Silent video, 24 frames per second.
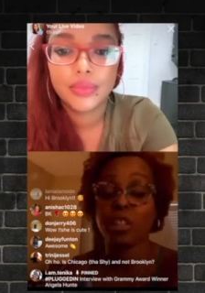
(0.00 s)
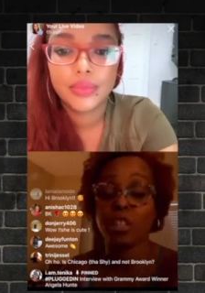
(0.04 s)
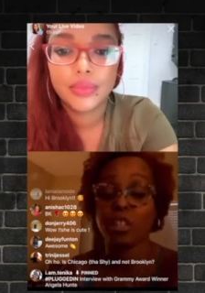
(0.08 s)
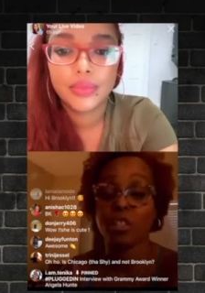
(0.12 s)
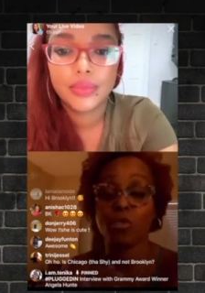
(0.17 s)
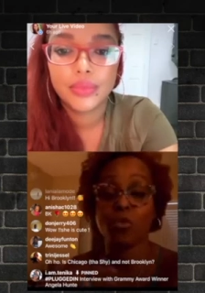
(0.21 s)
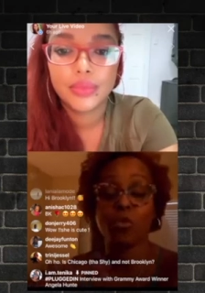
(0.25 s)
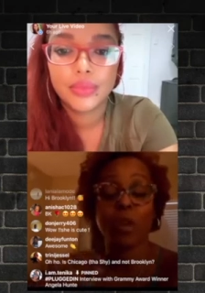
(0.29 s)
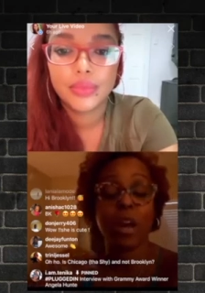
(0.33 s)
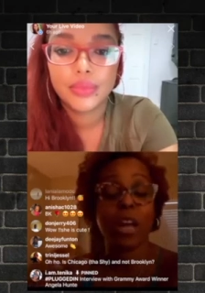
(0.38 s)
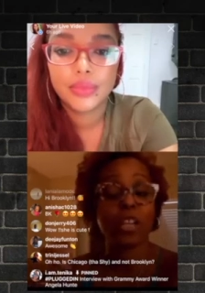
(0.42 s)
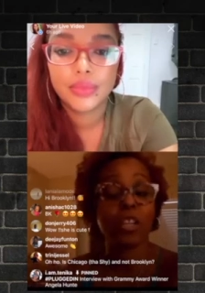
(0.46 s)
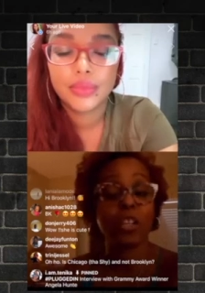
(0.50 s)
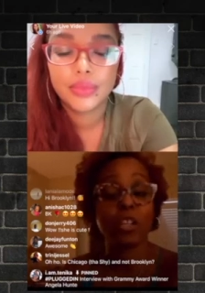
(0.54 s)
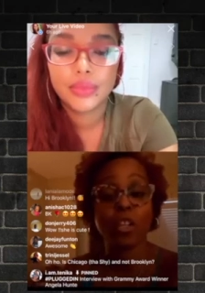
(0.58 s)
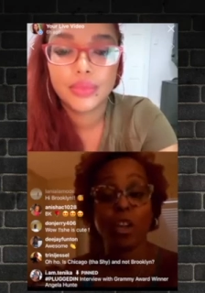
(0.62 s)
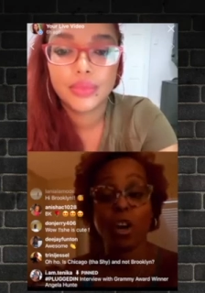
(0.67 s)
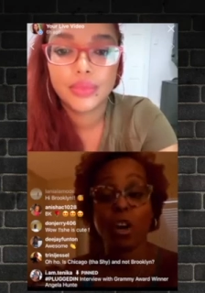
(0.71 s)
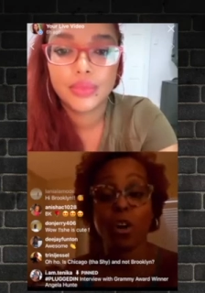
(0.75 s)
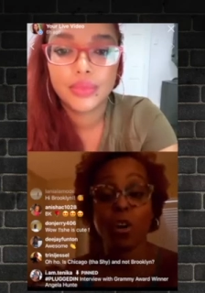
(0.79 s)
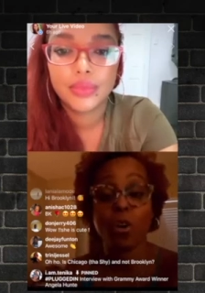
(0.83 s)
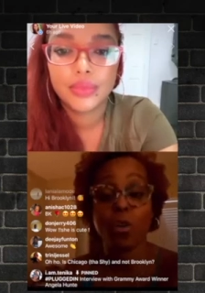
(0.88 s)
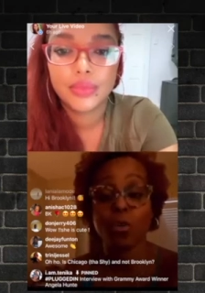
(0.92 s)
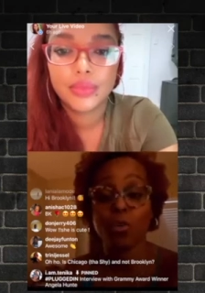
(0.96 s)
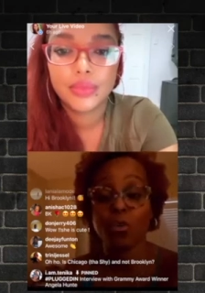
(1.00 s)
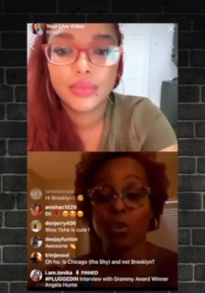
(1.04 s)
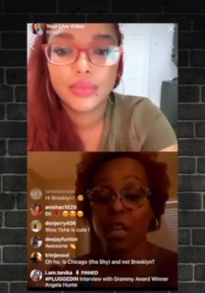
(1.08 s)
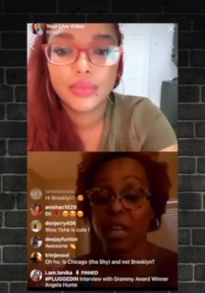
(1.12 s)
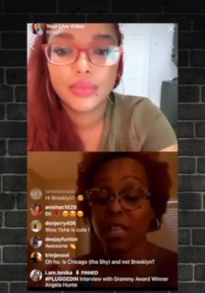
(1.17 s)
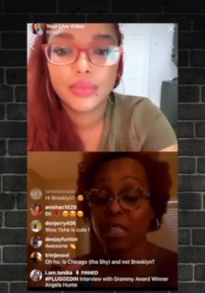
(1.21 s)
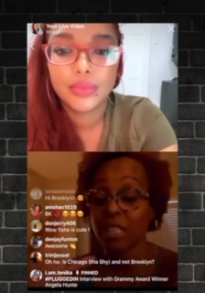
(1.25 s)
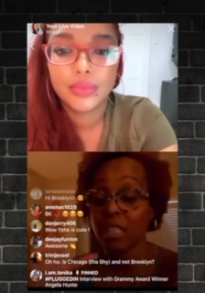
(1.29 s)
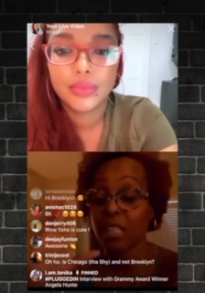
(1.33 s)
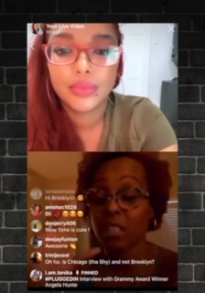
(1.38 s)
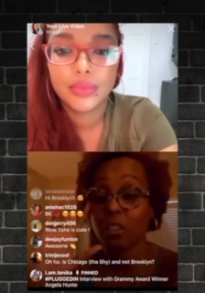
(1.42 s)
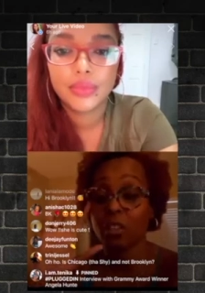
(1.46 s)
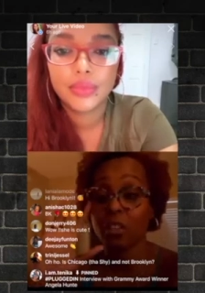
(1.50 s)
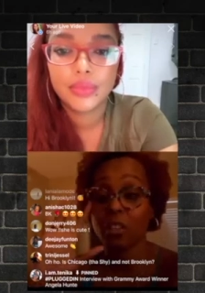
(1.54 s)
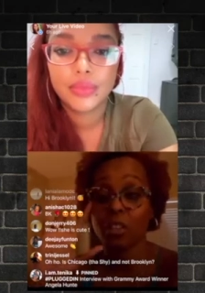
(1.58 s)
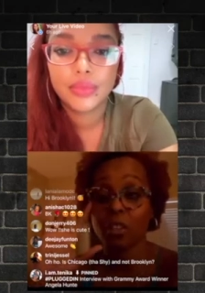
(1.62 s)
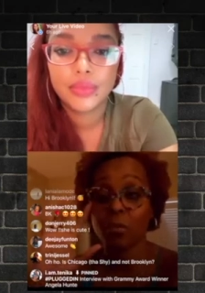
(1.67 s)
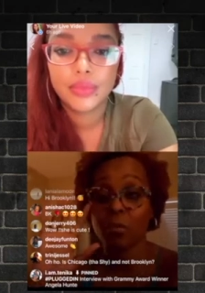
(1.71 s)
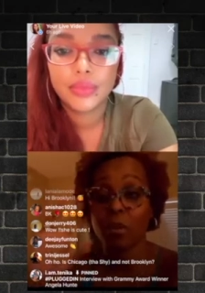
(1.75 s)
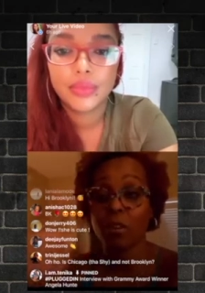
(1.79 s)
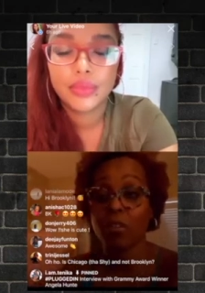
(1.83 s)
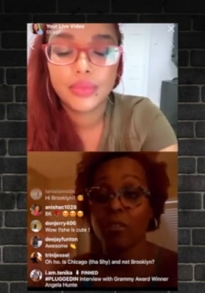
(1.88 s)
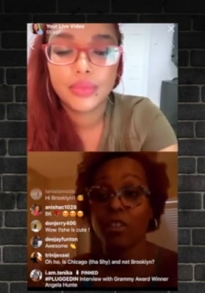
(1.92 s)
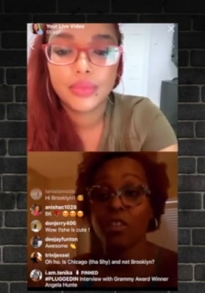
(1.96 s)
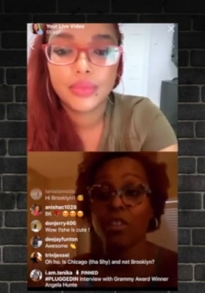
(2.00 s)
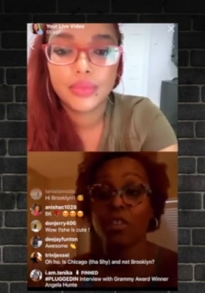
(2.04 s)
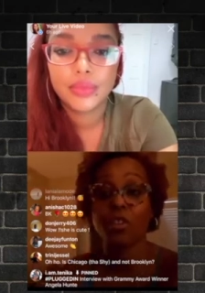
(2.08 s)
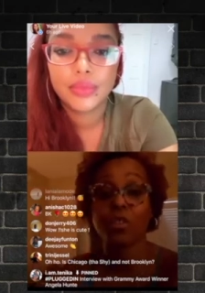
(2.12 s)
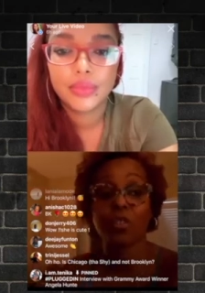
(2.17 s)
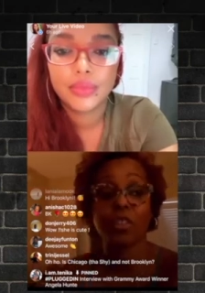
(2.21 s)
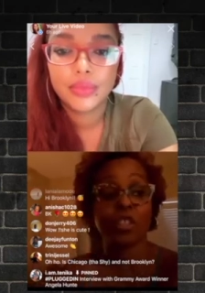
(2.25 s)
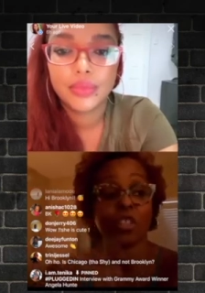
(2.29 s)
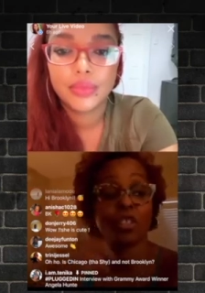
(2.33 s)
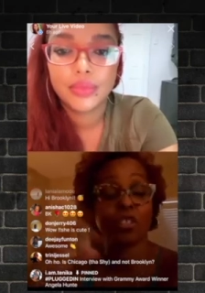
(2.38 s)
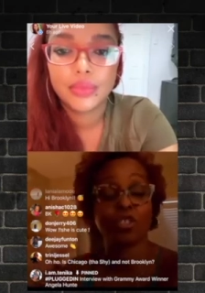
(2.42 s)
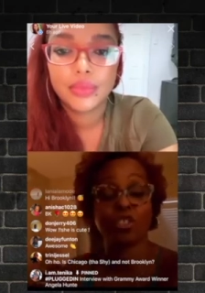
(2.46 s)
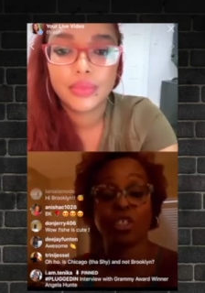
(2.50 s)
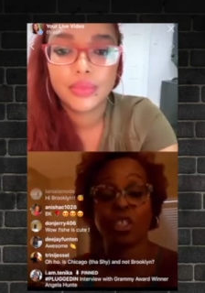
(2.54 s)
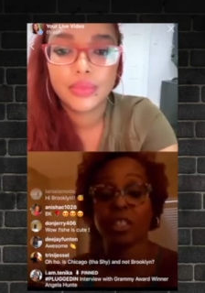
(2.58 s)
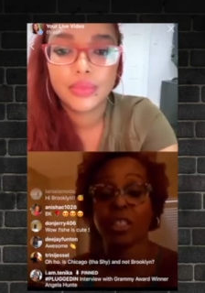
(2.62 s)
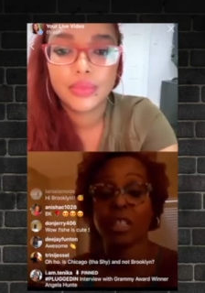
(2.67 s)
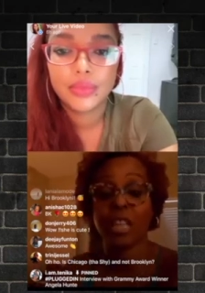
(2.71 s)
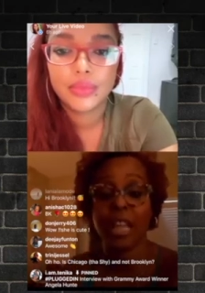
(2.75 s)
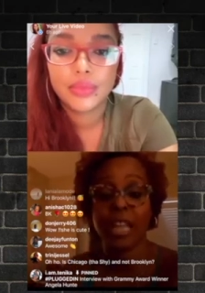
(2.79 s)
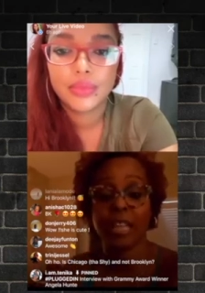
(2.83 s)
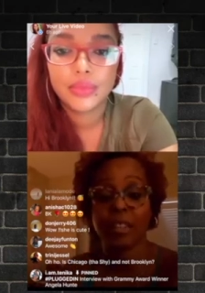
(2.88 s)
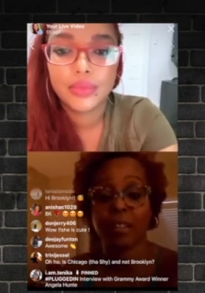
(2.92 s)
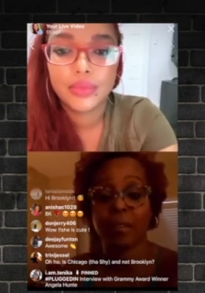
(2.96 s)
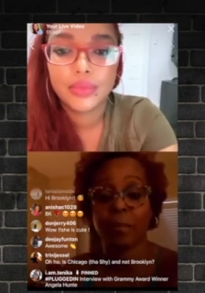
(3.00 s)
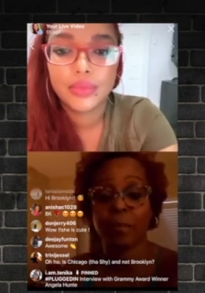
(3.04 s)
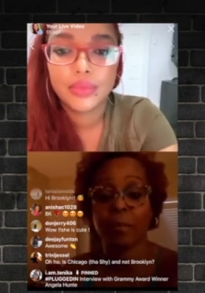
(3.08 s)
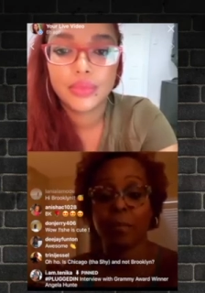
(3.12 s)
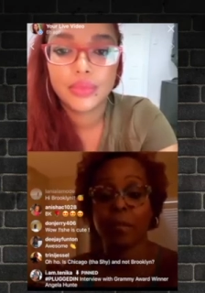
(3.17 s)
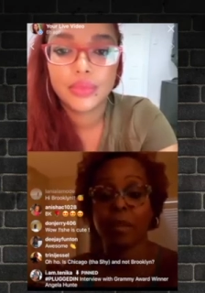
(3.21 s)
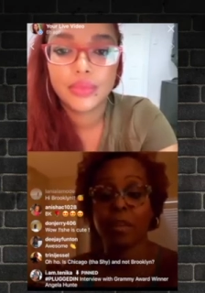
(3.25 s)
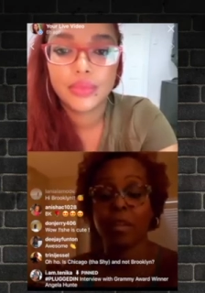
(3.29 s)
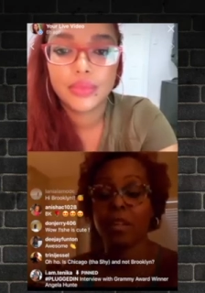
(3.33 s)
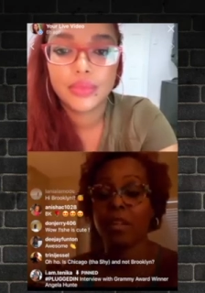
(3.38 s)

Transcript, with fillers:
Speaker 1: then you got to know, you got to take a look in the mirror and know that you're just like them.